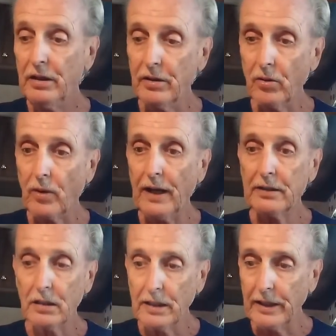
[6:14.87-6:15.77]
you know, write
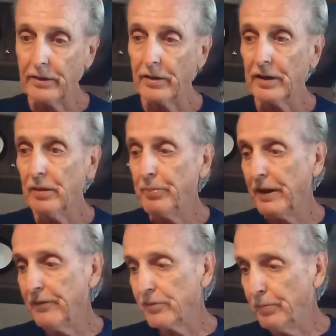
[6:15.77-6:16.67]
the letter and then
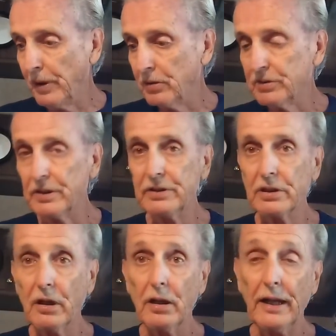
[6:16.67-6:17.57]
pay for postage
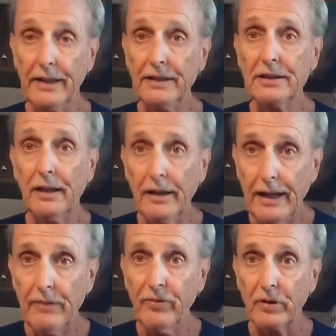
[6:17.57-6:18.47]
and all that. That's a lot
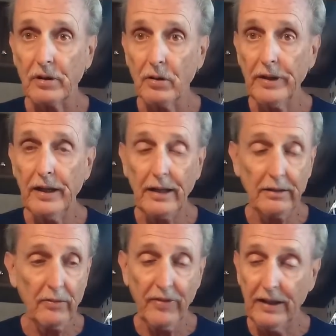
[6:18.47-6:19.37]
of effort, okay? And I
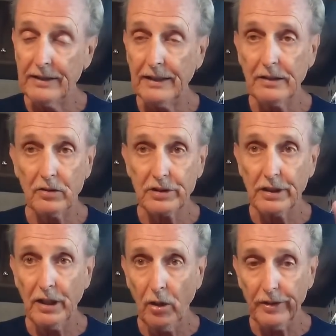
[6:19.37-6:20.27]
don't think that goes
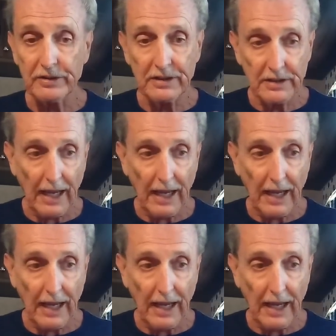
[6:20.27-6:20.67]
unnoticed.